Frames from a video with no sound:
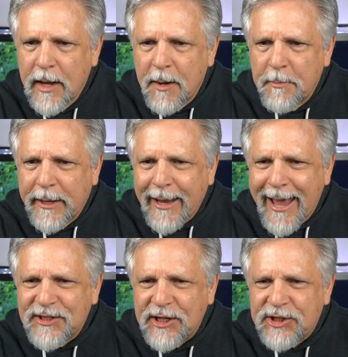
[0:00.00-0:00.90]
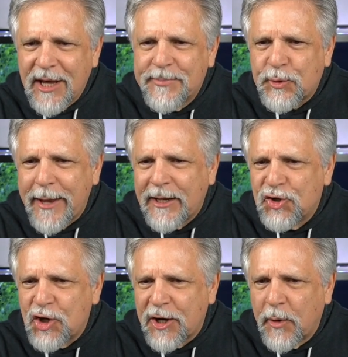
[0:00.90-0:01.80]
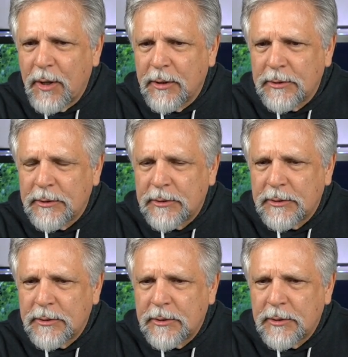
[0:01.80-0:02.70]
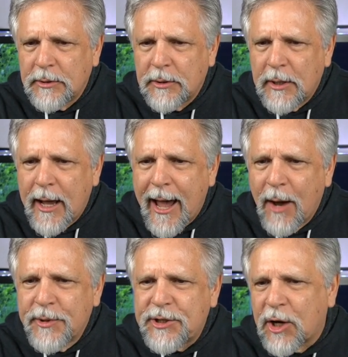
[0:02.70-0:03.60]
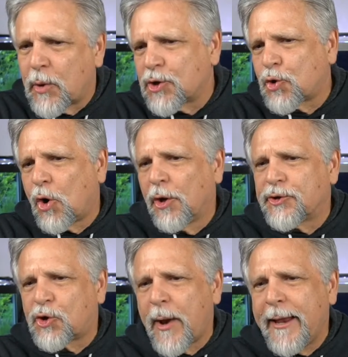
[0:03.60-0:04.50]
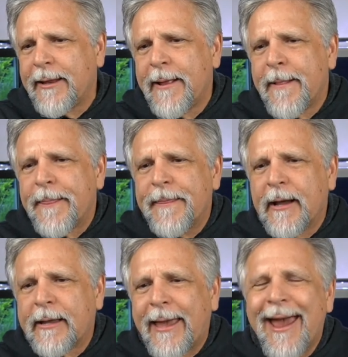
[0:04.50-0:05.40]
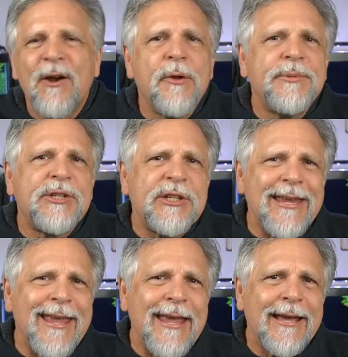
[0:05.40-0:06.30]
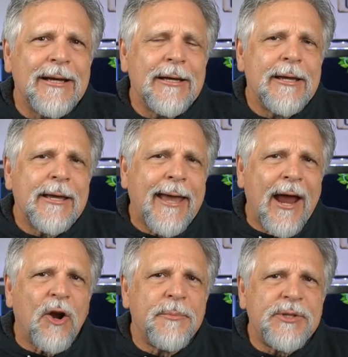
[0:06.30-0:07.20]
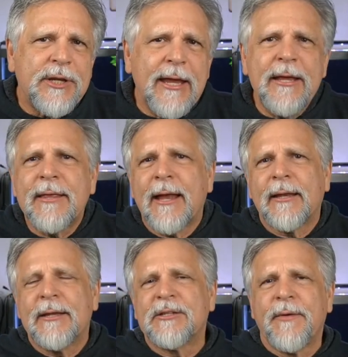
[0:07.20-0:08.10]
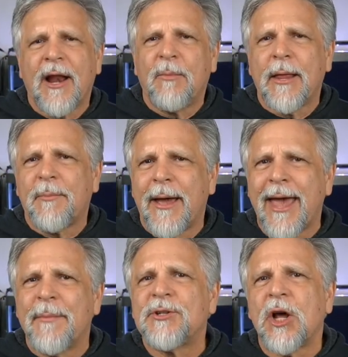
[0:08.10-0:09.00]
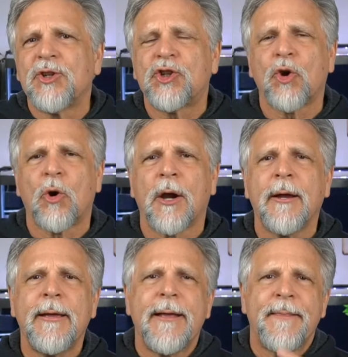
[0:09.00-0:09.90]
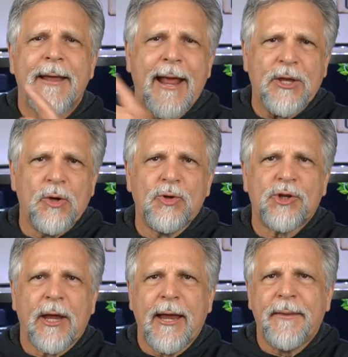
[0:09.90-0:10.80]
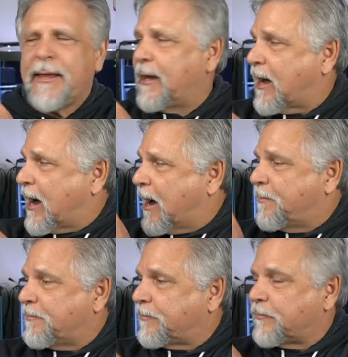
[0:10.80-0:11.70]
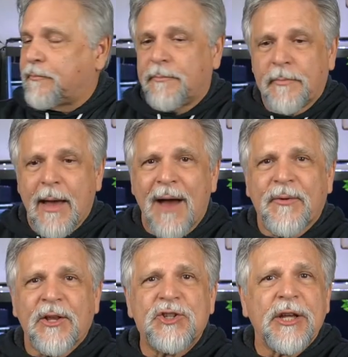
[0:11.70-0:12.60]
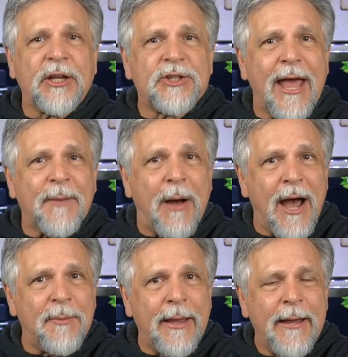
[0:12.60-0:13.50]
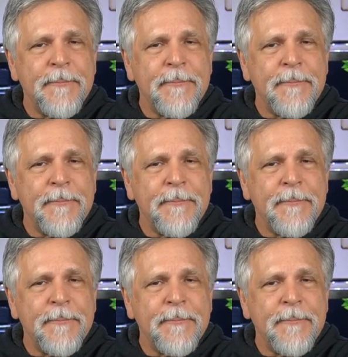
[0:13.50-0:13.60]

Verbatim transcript: But as a substrate in general, I would say crushed coral is great. The Carib Sea, Carib Sea that is available at my Amazon store that I used in the um, African cichlid tank behind me,